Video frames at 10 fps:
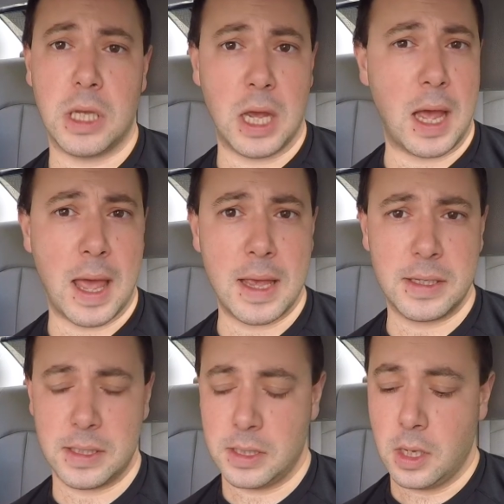
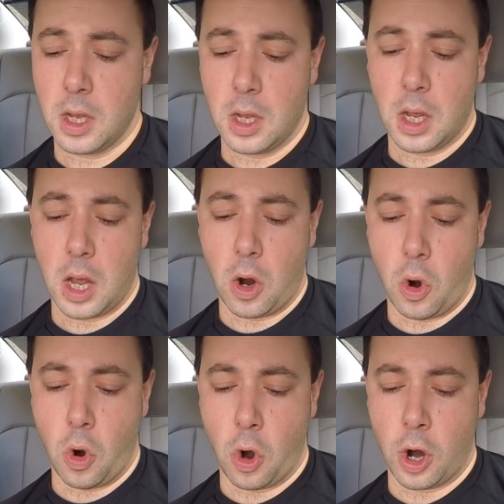EIS,
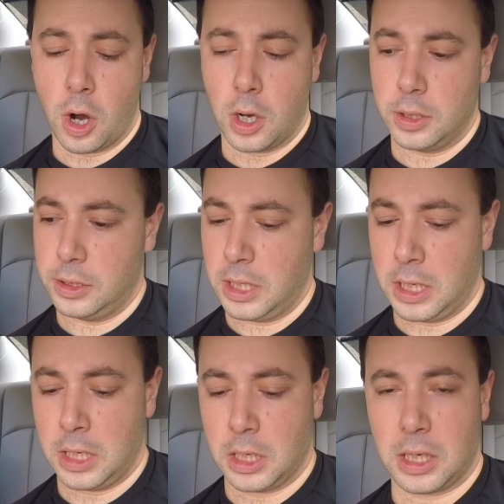or
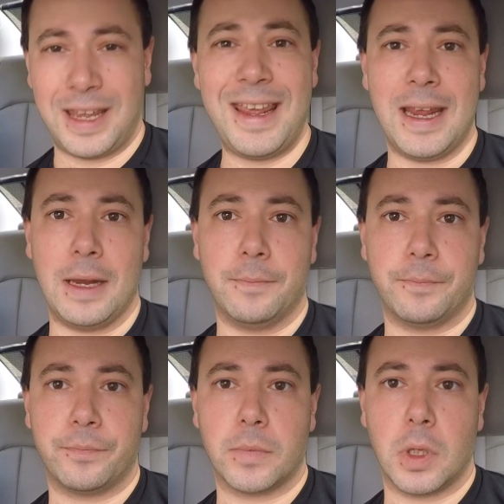the key.
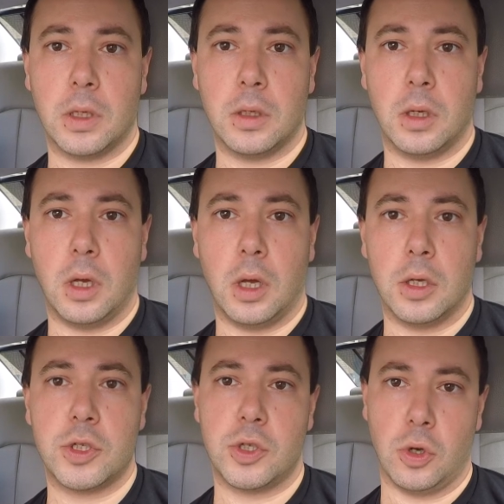
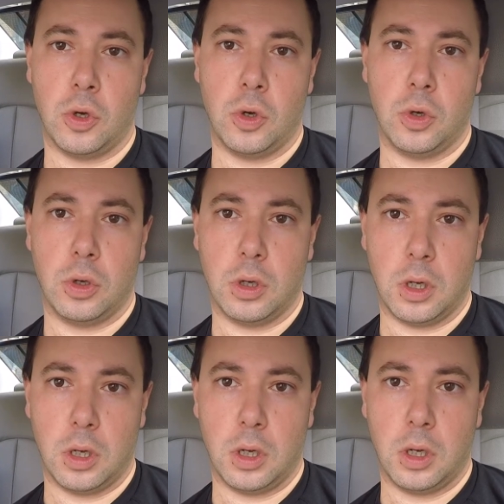So
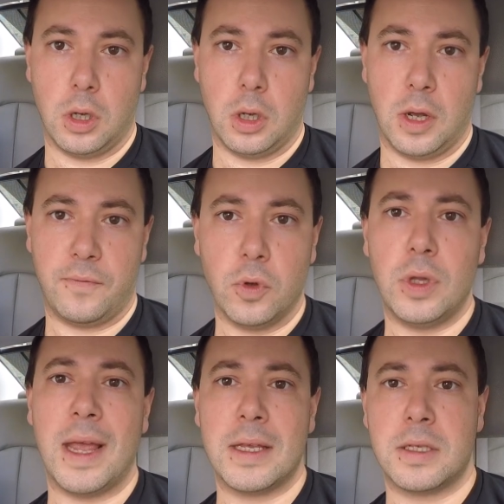a few
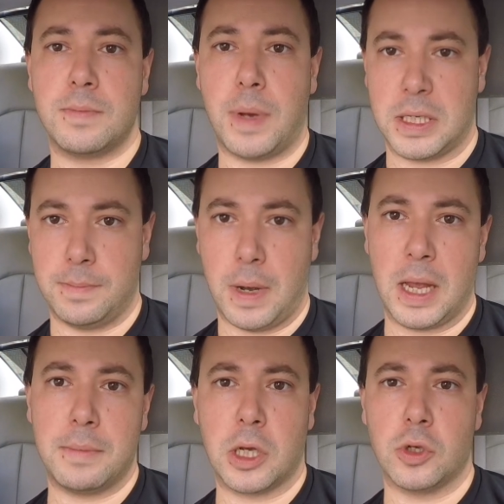days passed
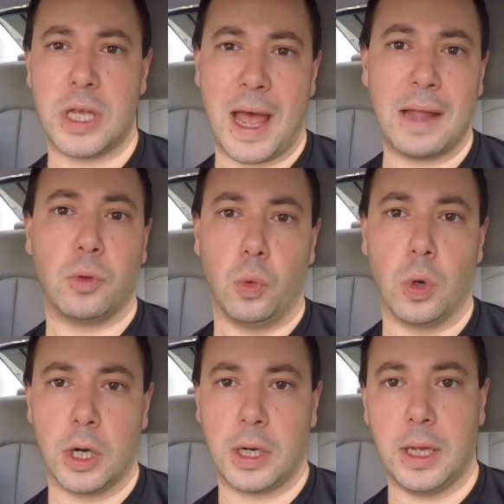by because I had to
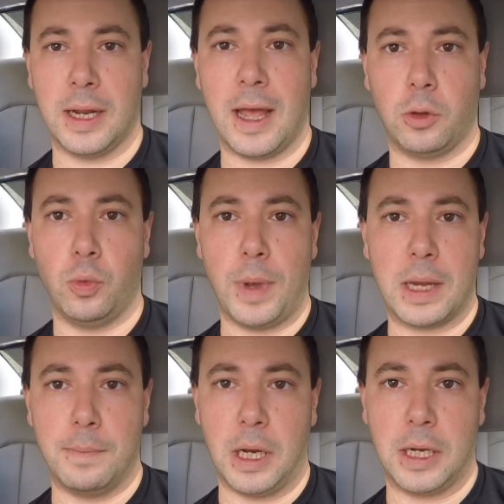work and I had to
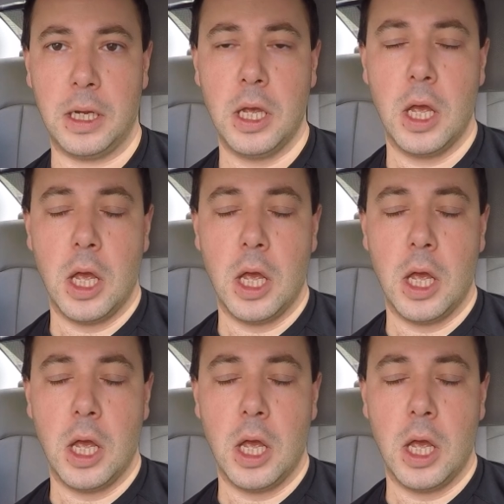make money.